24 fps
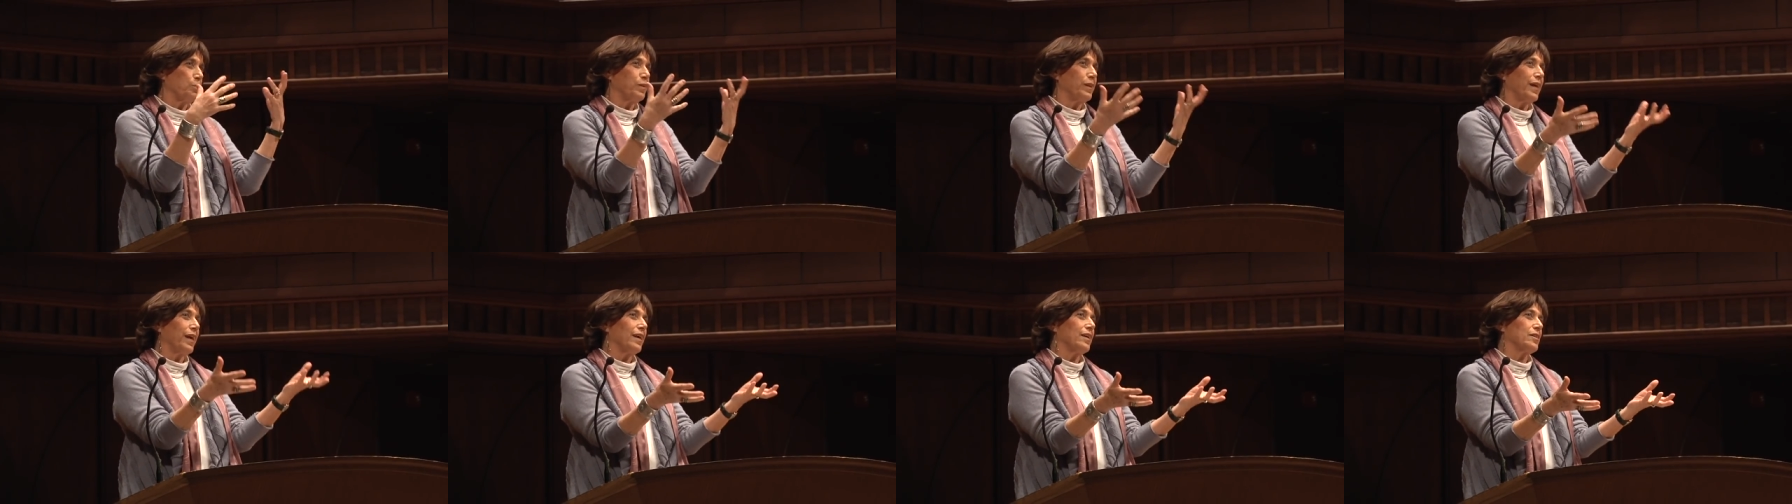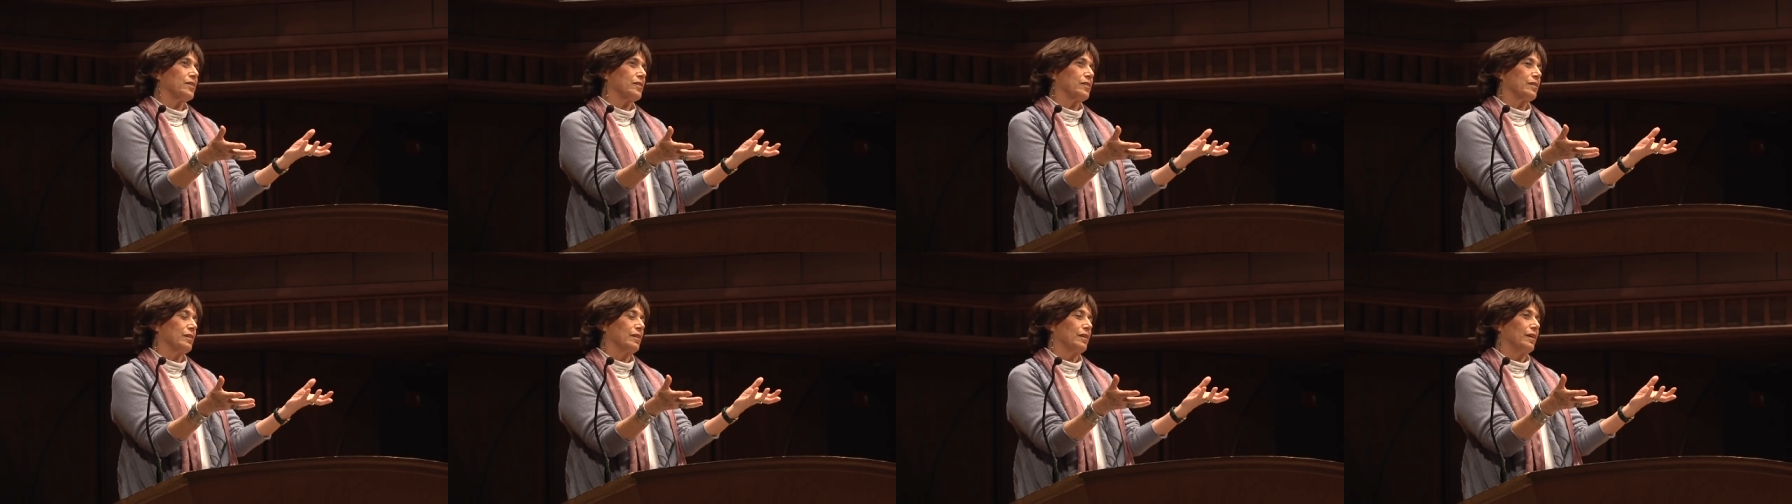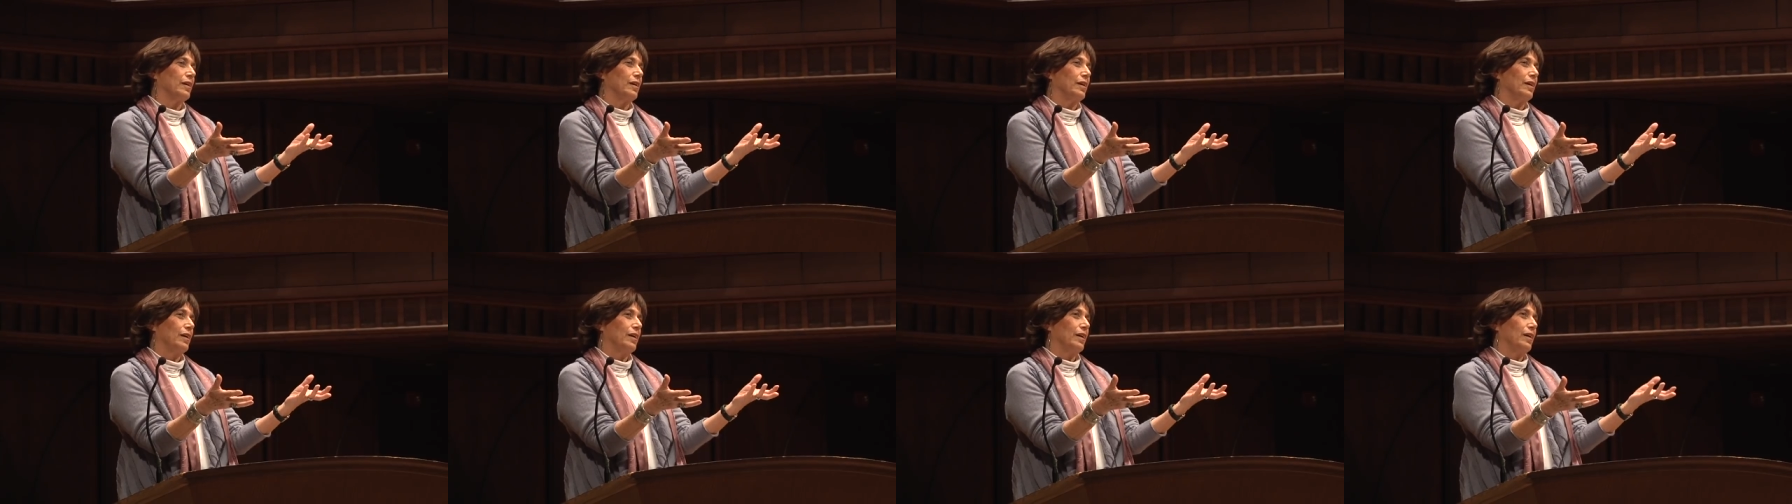placed
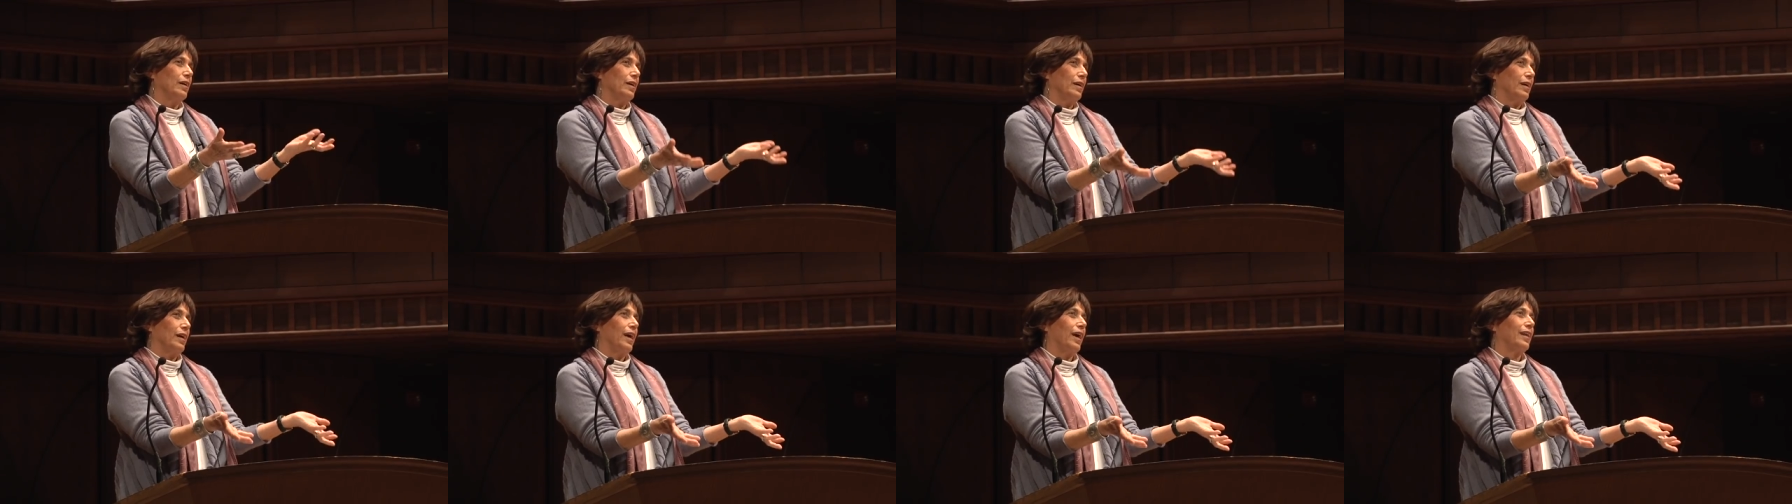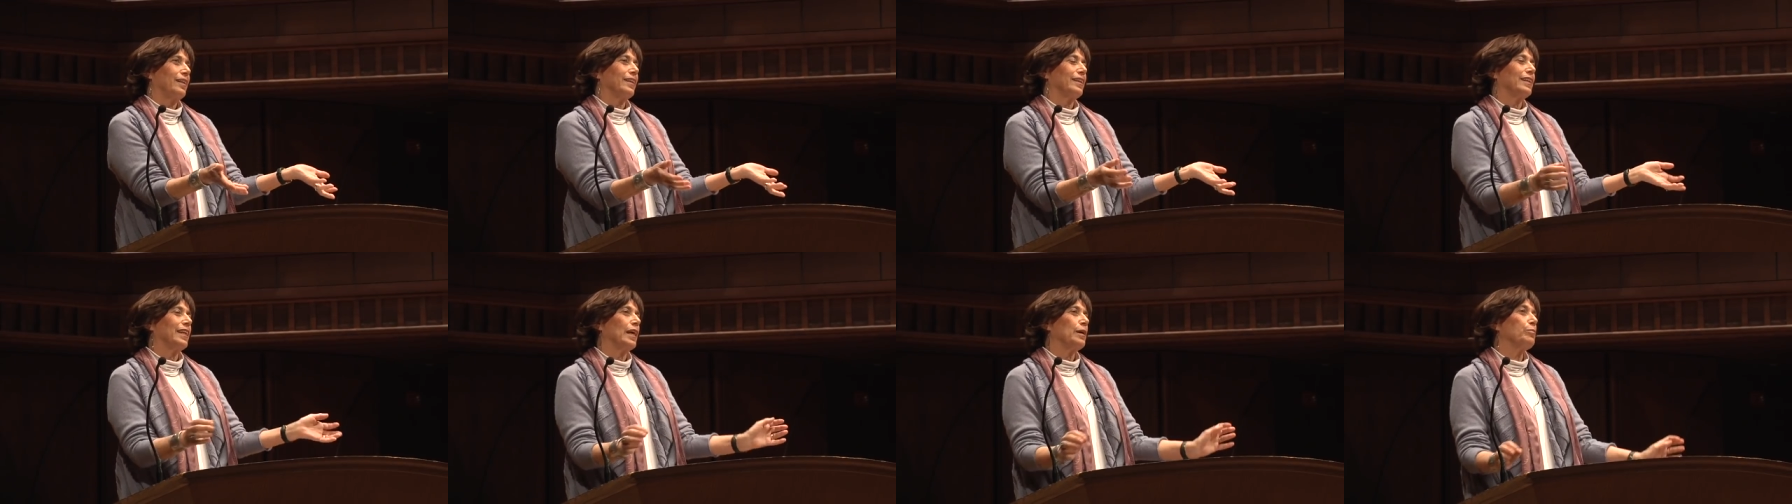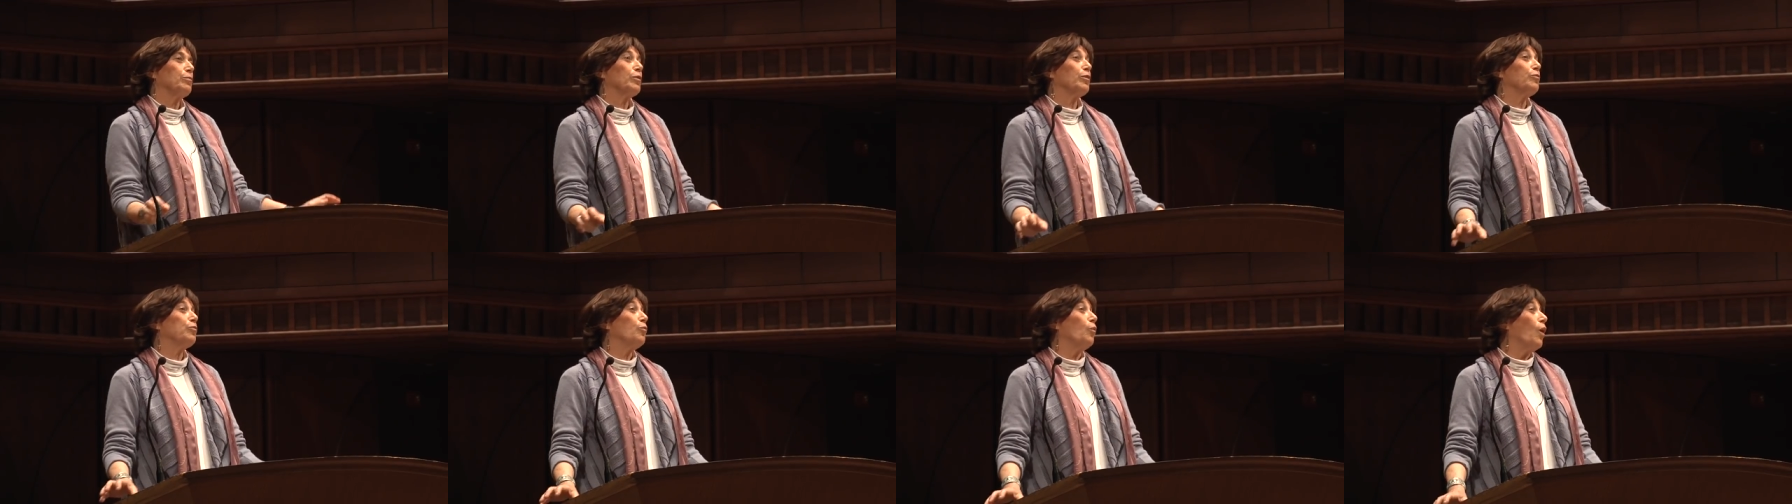at the
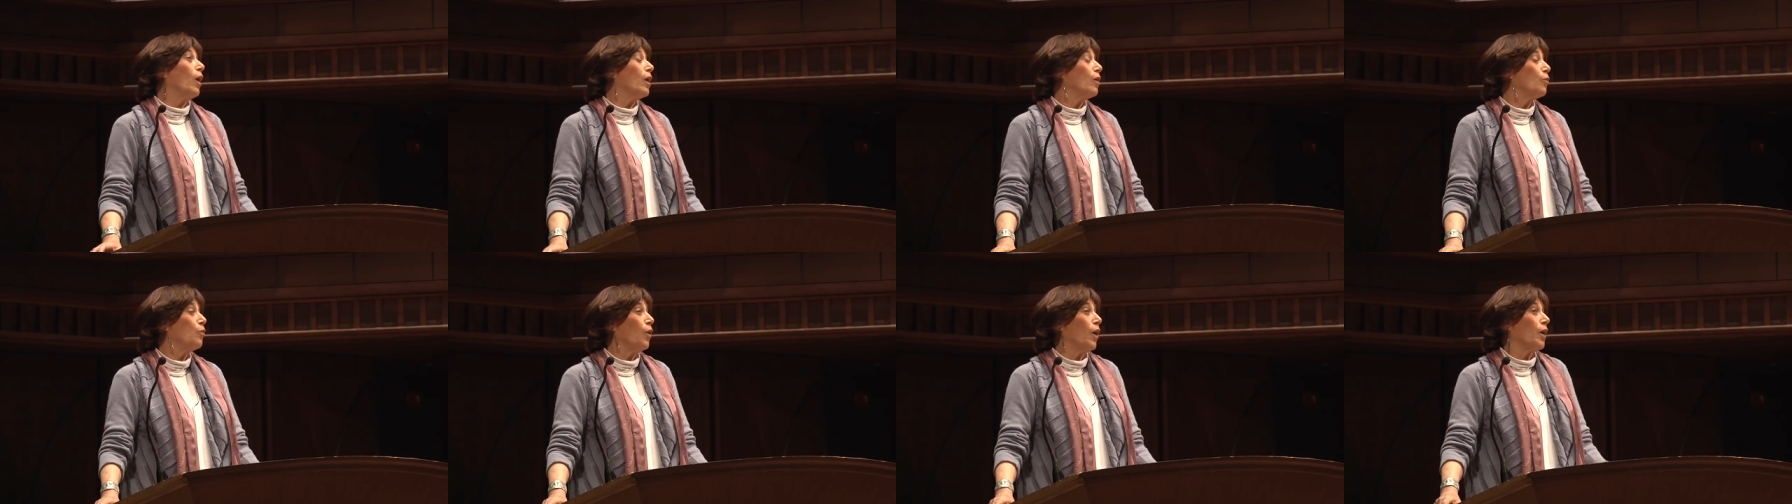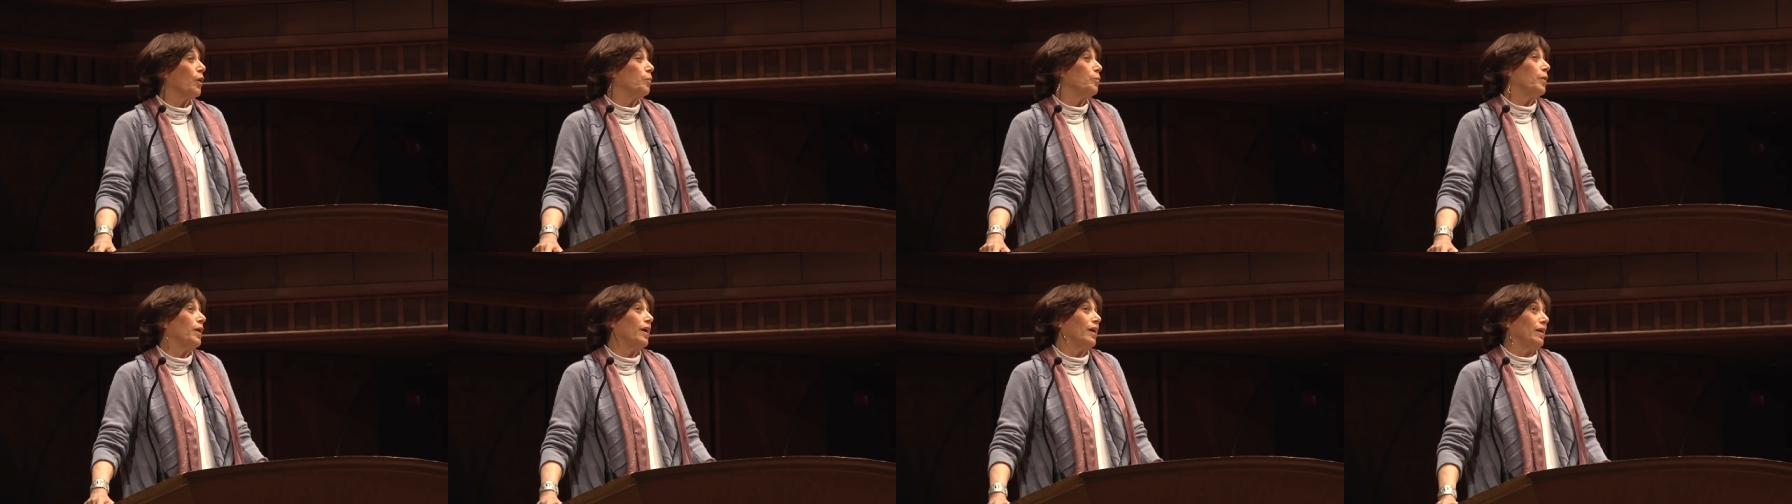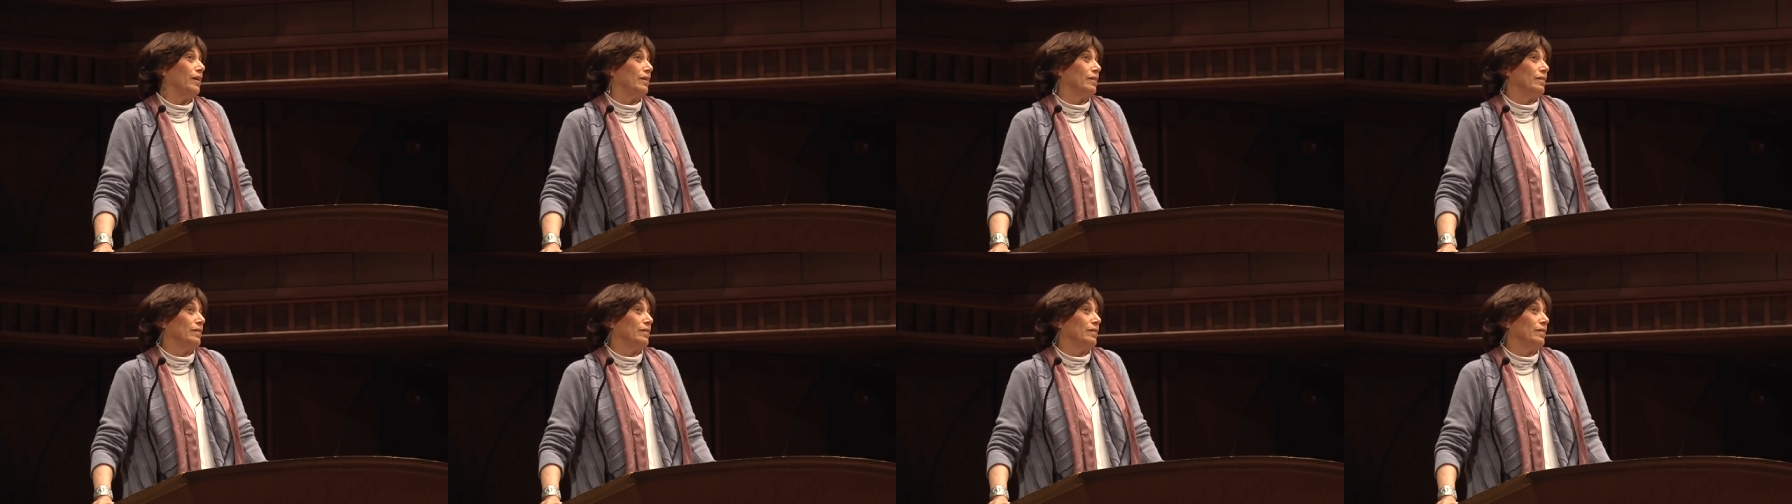table of Wang Guangmei,